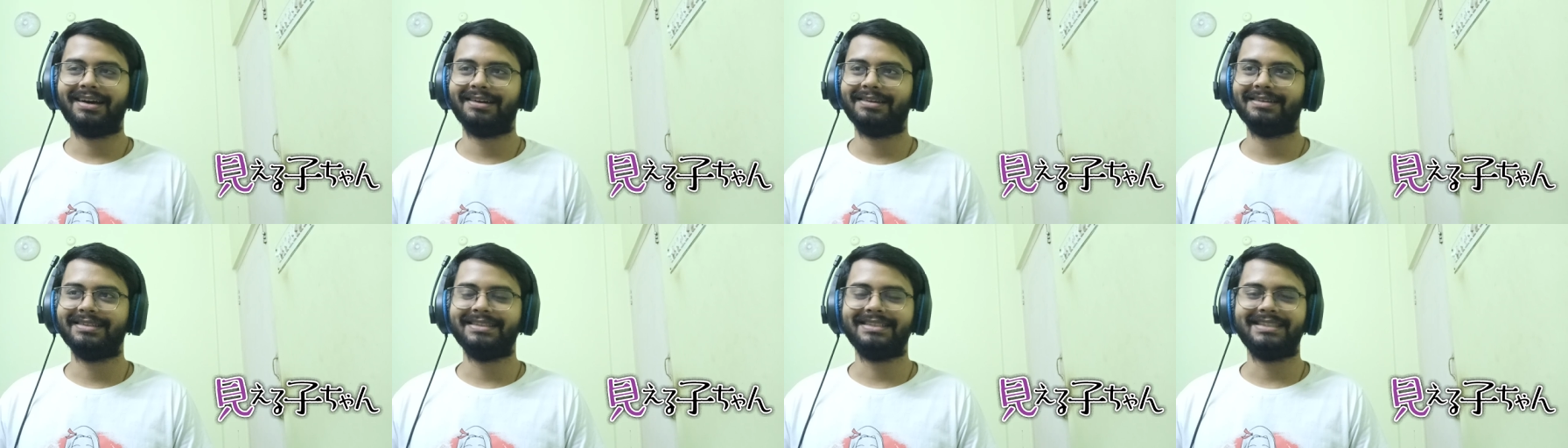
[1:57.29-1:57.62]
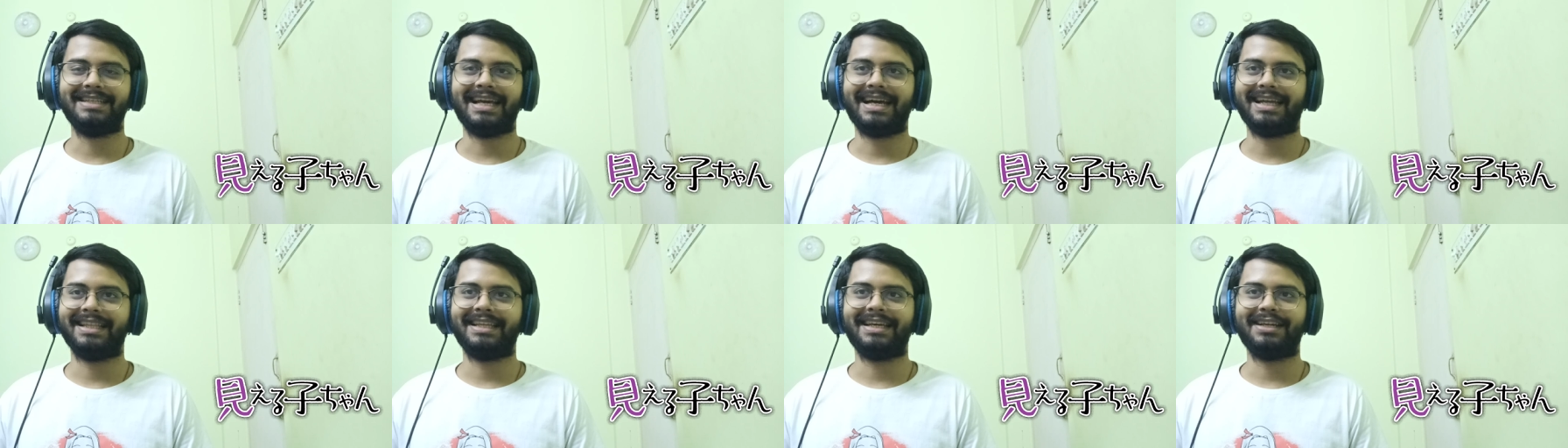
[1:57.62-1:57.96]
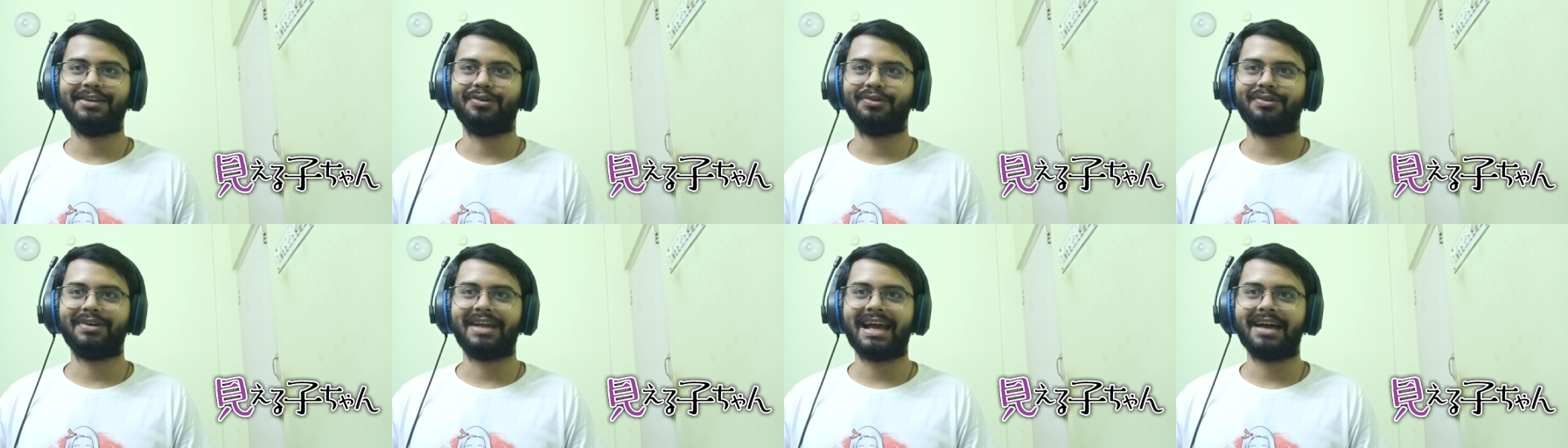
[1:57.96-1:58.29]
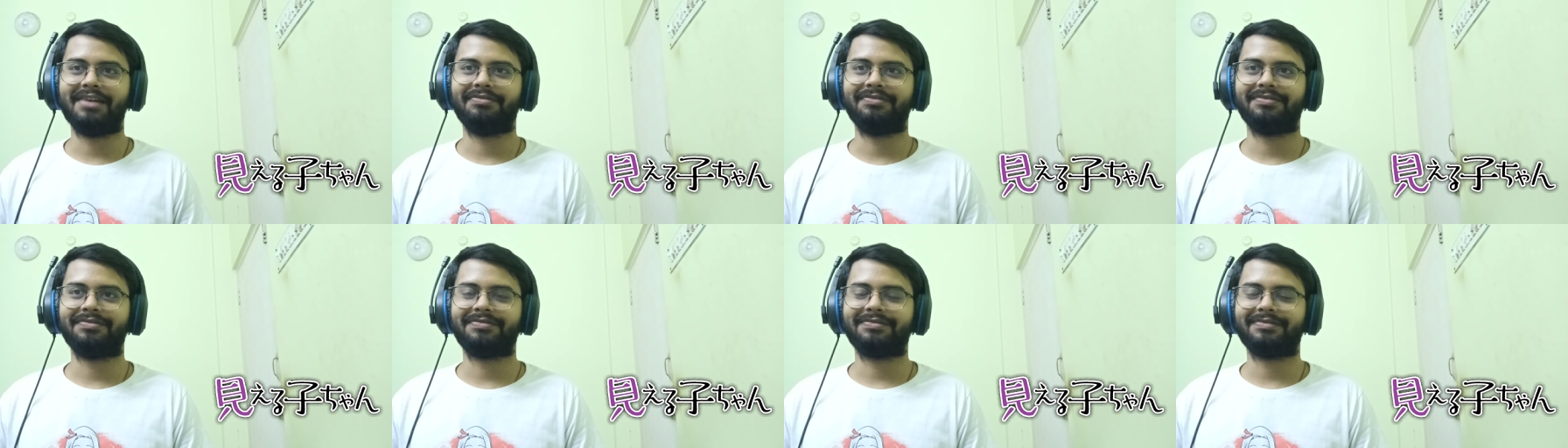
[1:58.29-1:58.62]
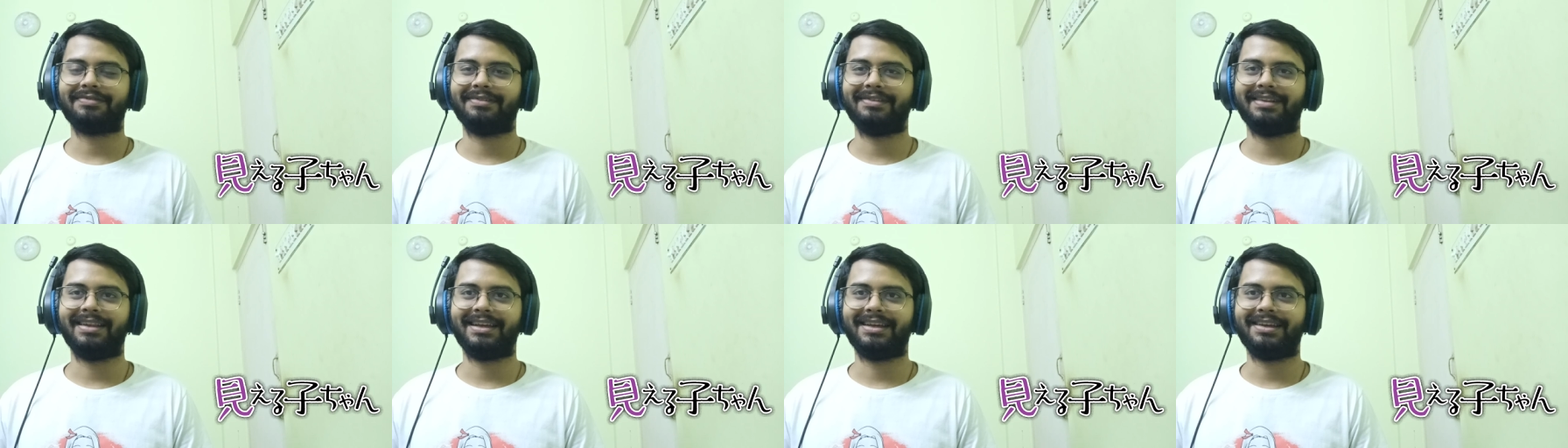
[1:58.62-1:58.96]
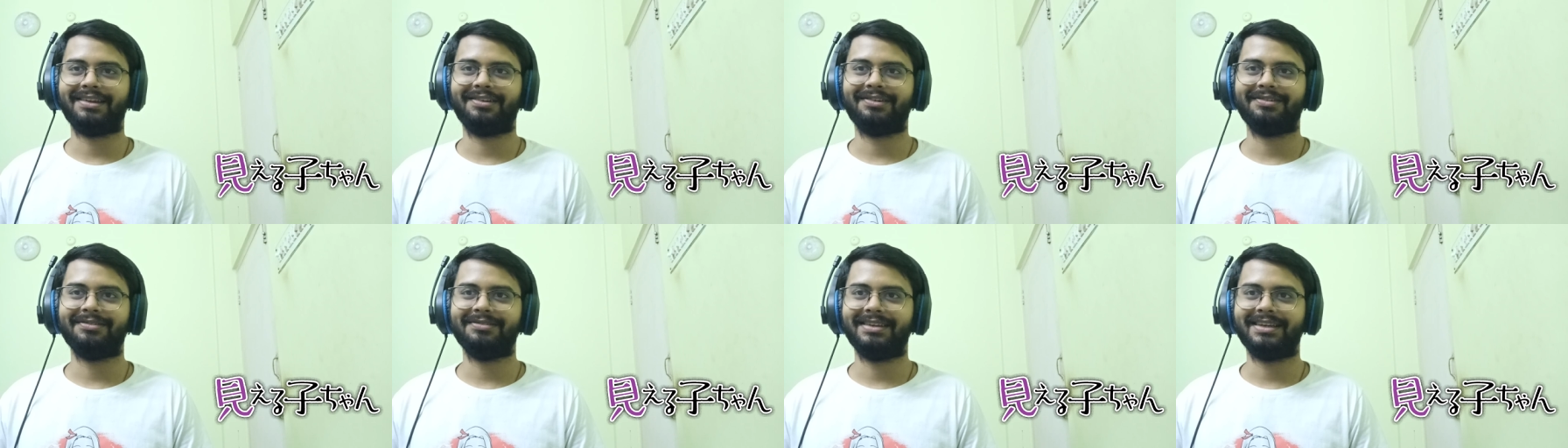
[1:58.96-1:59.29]
yeah, they don't have, like,
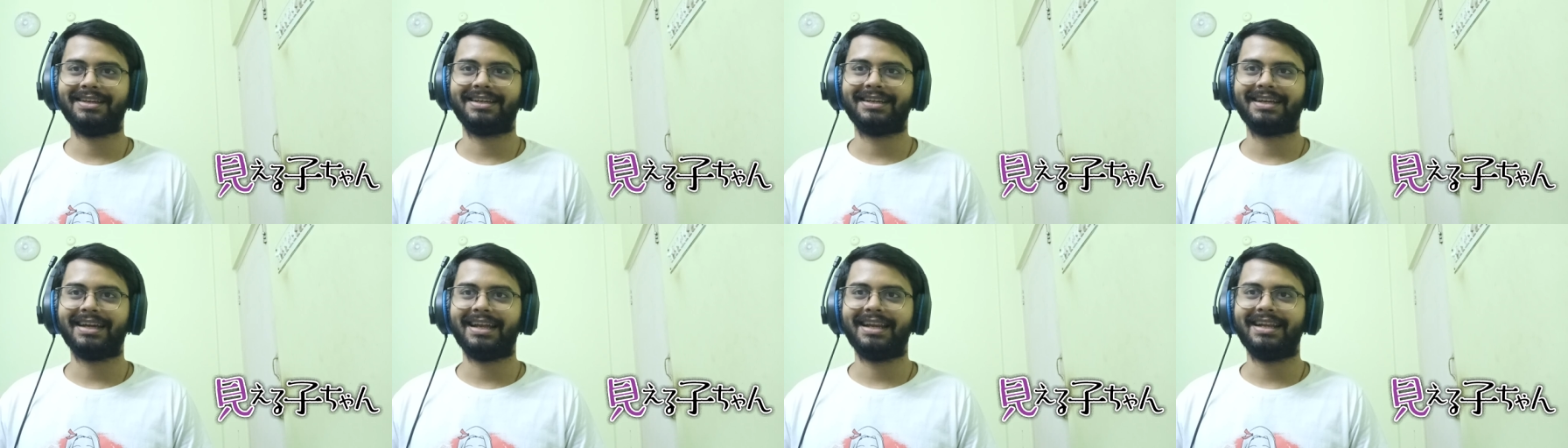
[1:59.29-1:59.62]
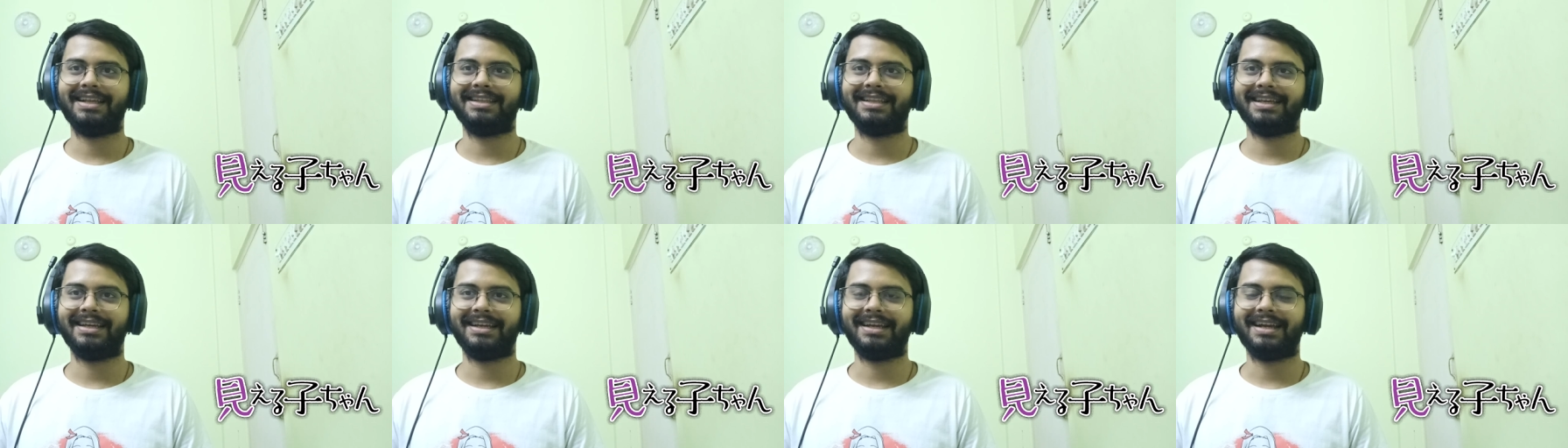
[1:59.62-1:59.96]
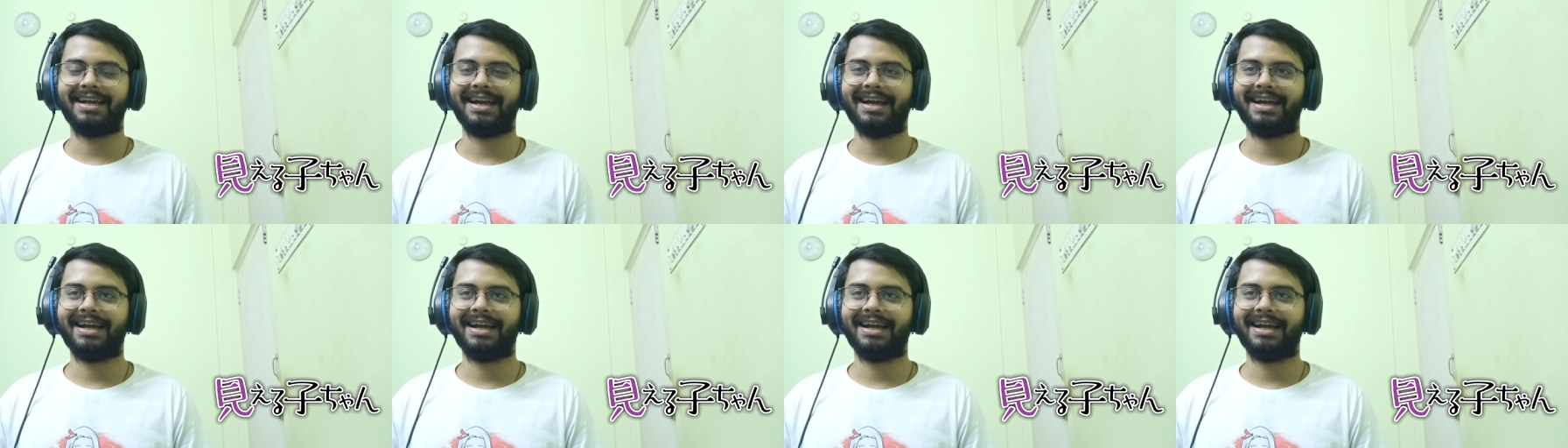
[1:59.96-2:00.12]
you know, like anything,